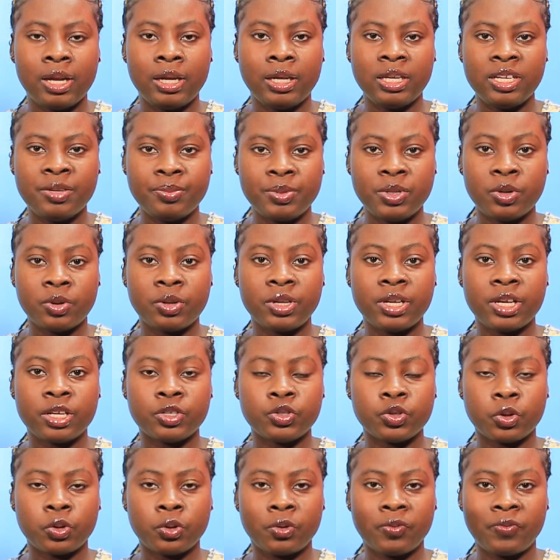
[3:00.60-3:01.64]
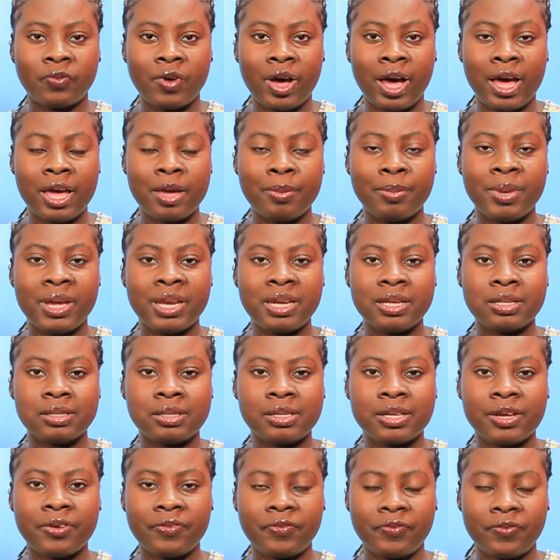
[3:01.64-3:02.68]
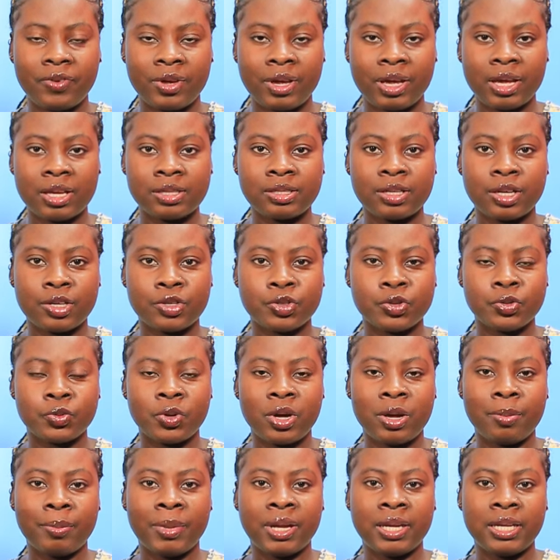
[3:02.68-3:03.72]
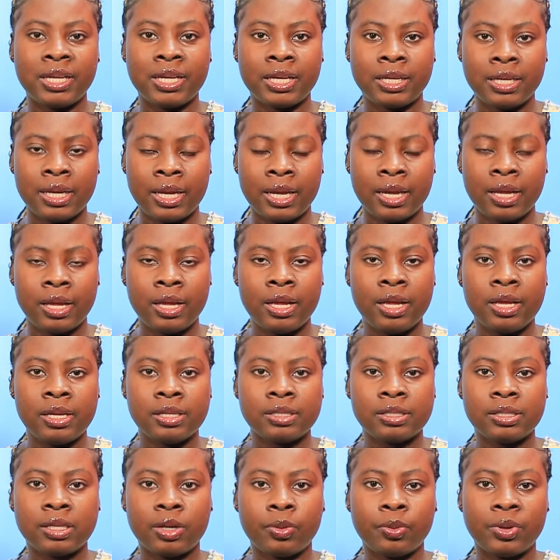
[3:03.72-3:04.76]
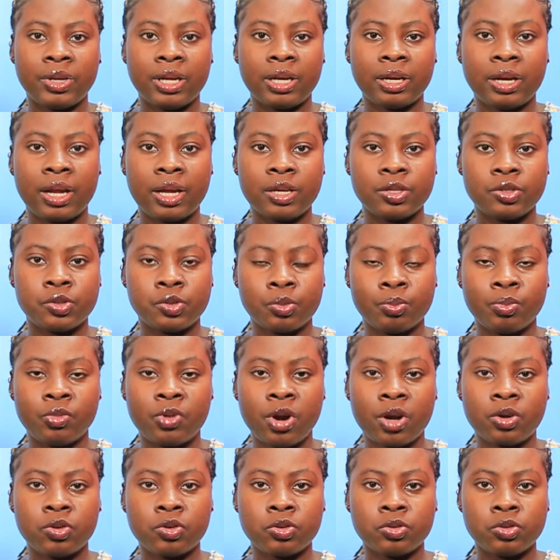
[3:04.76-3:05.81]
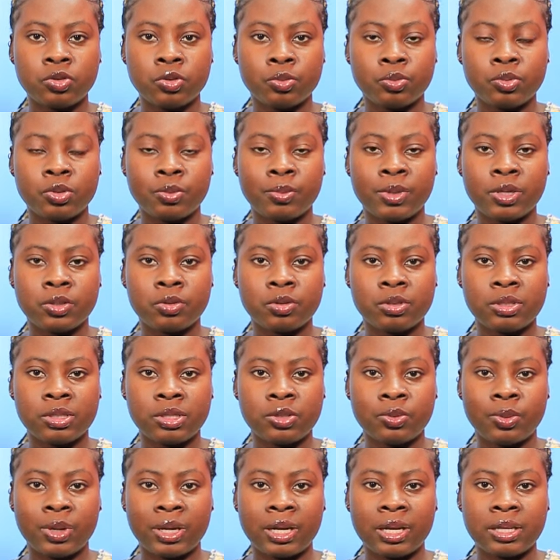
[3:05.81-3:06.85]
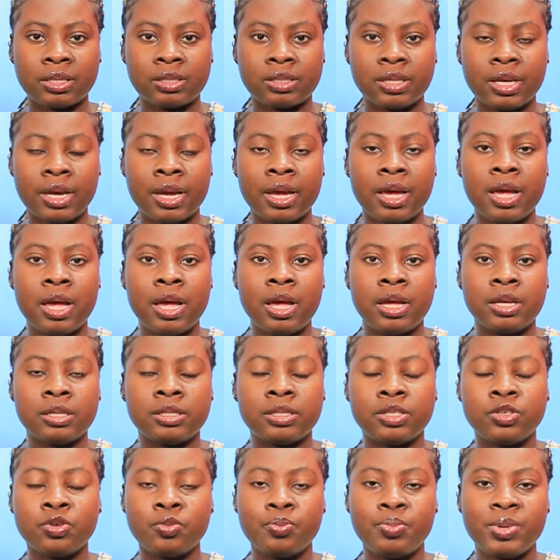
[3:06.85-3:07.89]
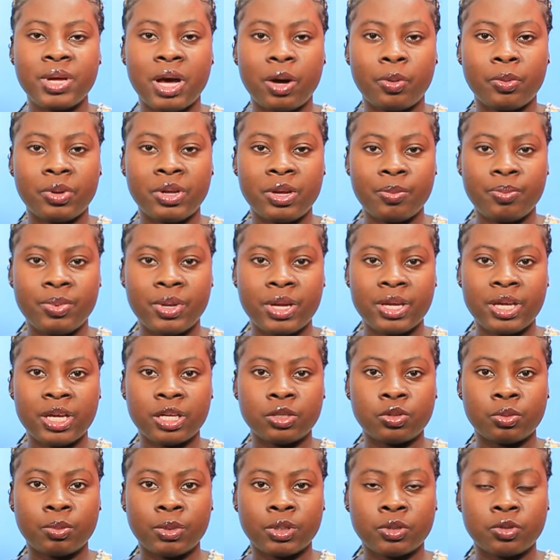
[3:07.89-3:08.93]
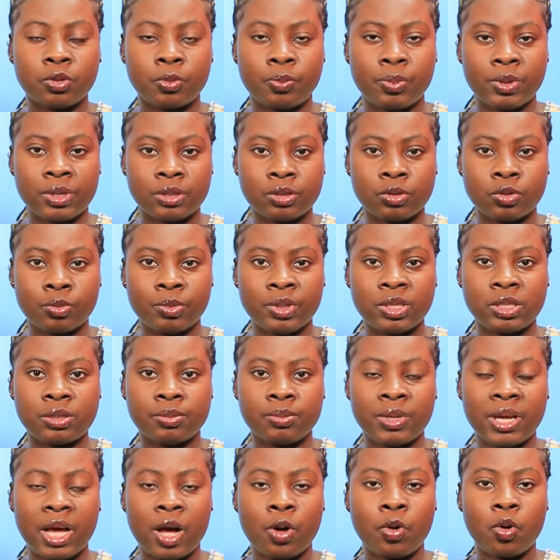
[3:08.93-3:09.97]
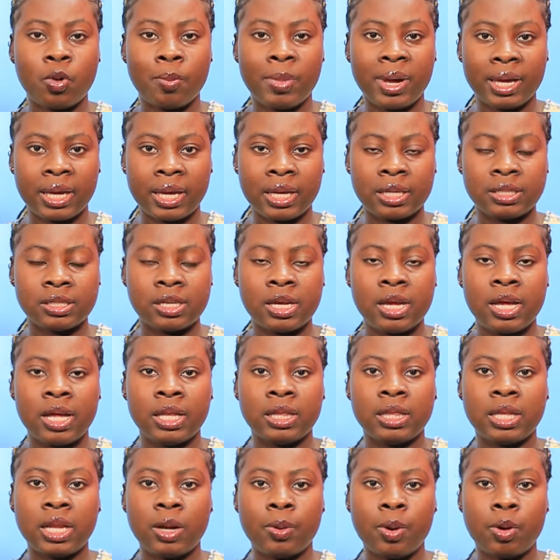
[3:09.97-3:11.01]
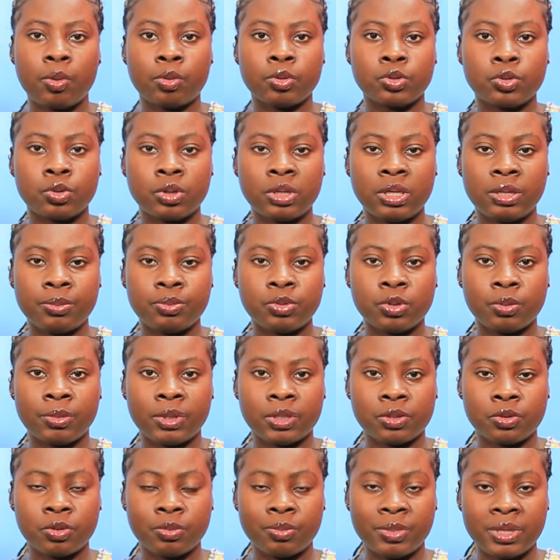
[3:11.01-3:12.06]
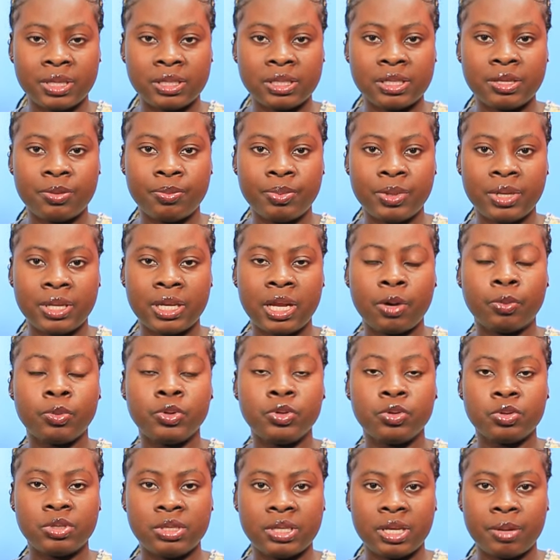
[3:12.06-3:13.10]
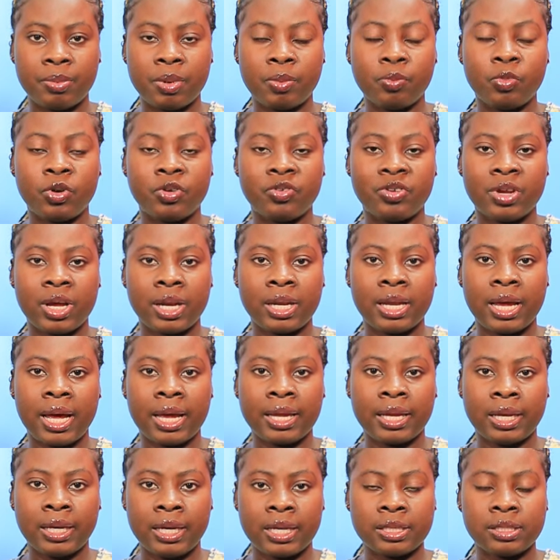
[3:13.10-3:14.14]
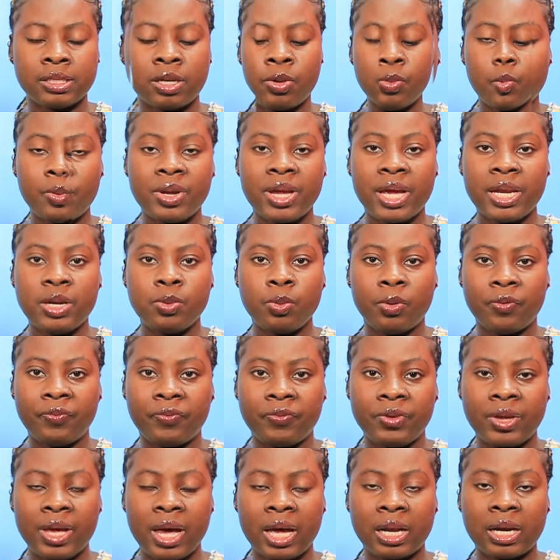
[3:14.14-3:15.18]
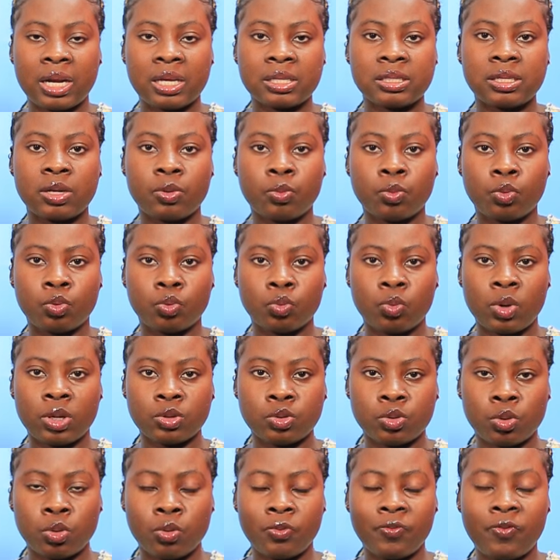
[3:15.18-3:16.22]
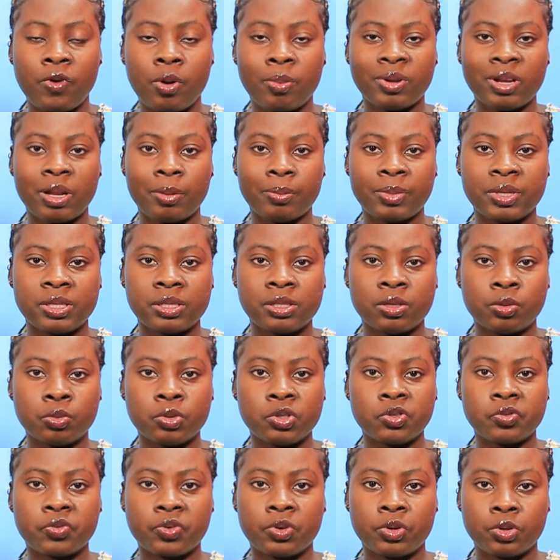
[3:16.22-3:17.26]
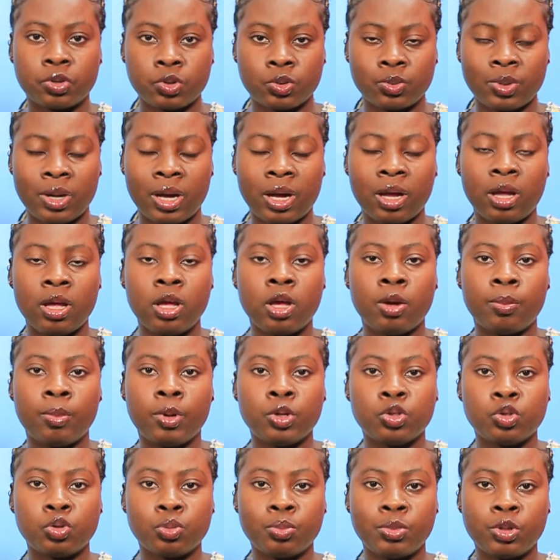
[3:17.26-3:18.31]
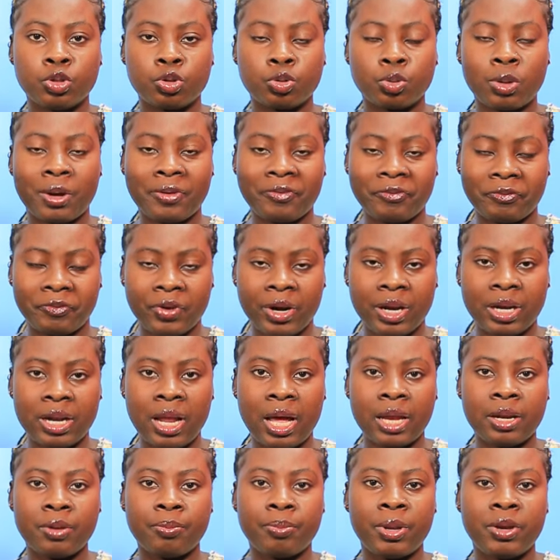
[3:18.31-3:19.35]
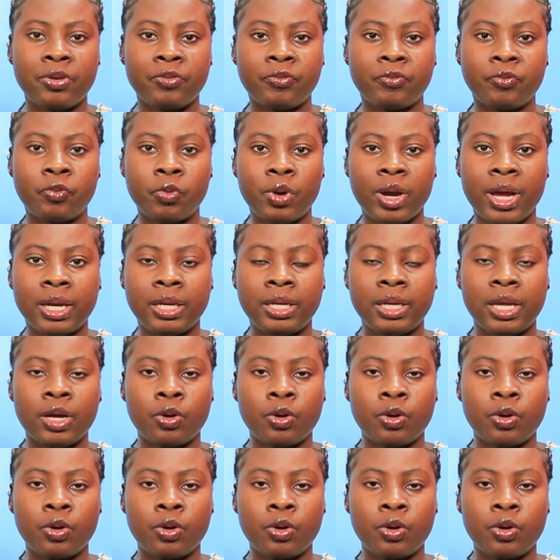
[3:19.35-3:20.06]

lip do de jollof a amenity ye fe e san so e ma na ye de se wo ye light soup granola soup tomato stew and I say still be a wee be in your tomato paste no bet me a co market na wakoto lip tomato mess nibi na we use ye be more dani aye de sa we do a fee and I set one wa ton form numbers no go screen so a but to mean so a friend nan in penny for at the